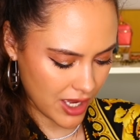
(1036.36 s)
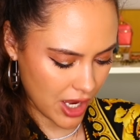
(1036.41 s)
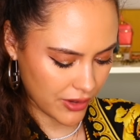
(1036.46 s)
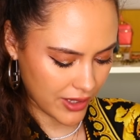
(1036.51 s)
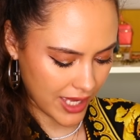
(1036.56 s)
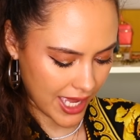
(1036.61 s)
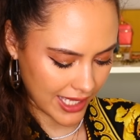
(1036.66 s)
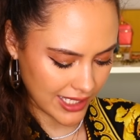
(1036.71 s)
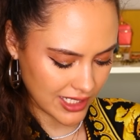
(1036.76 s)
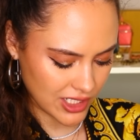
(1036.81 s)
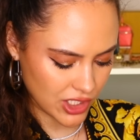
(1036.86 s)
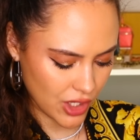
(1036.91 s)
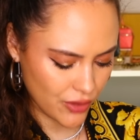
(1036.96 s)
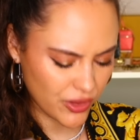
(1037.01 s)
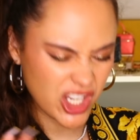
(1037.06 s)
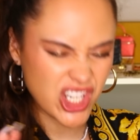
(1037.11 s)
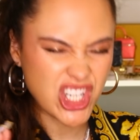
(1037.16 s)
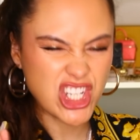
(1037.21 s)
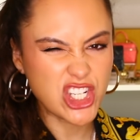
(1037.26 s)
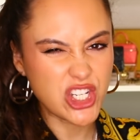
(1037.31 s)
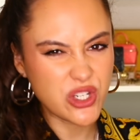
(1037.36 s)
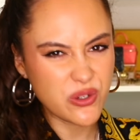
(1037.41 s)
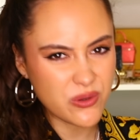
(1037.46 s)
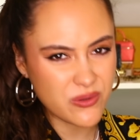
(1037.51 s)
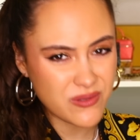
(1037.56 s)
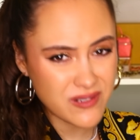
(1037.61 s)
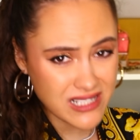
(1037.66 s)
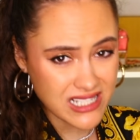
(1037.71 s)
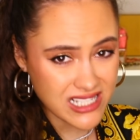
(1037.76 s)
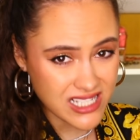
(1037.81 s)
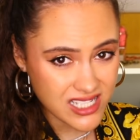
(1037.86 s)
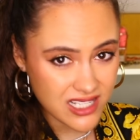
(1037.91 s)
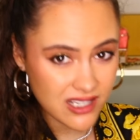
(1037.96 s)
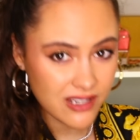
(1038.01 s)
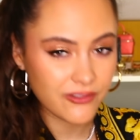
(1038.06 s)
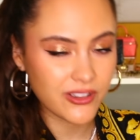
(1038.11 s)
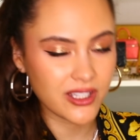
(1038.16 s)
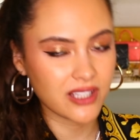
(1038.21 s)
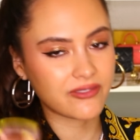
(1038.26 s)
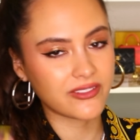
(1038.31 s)
Okay, so the shoes
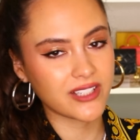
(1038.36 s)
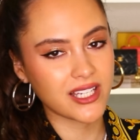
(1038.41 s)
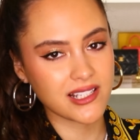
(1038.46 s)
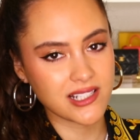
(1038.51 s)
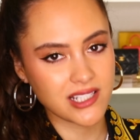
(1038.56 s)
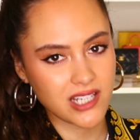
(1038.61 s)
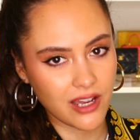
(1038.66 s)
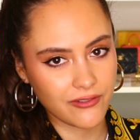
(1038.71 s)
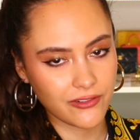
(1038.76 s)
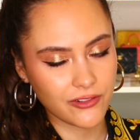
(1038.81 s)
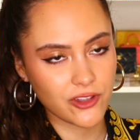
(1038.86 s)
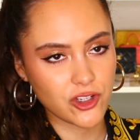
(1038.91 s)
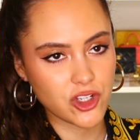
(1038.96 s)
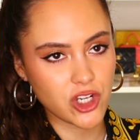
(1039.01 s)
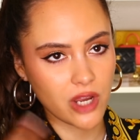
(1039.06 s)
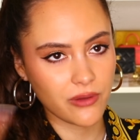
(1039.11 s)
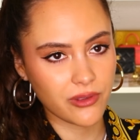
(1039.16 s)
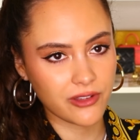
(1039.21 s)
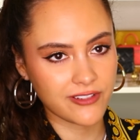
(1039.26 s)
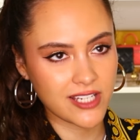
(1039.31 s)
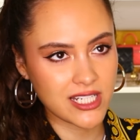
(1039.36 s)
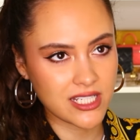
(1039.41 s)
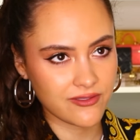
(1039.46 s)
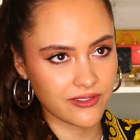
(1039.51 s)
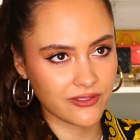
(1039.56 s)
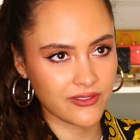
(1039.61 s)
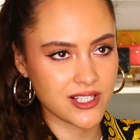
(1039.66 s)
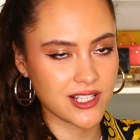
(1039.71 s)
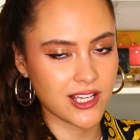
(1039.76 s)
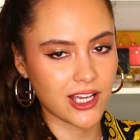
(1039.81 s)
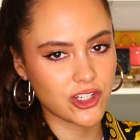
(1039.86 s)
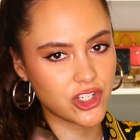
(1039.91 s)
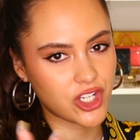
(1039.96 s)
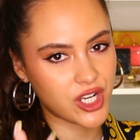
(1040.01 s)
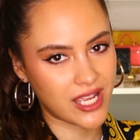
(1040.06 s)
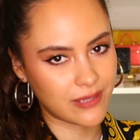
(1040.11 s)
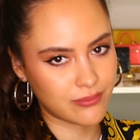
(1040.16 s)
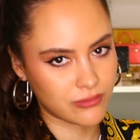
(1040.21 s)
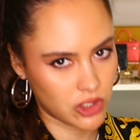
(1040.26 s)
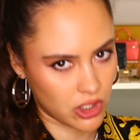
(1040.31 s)
for the first half of the show, the Fendi for
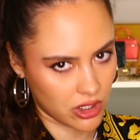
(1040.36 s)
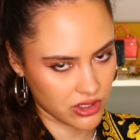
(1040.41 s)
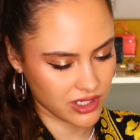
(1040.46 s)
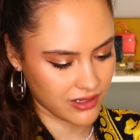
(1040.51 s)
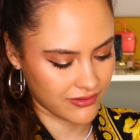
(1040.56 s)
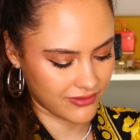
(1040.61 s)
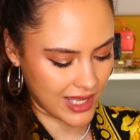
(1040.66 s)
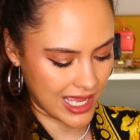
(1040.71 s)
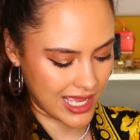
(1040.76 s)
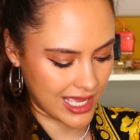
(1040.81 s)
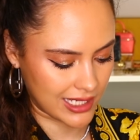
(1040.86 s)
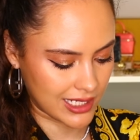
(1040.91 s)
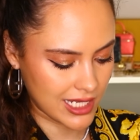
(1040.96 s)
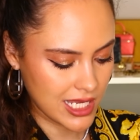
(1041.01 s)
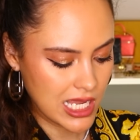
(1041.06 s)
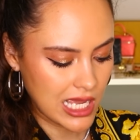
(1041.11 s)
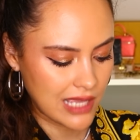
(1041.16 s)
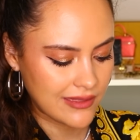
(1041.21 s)
Versace, not a fan.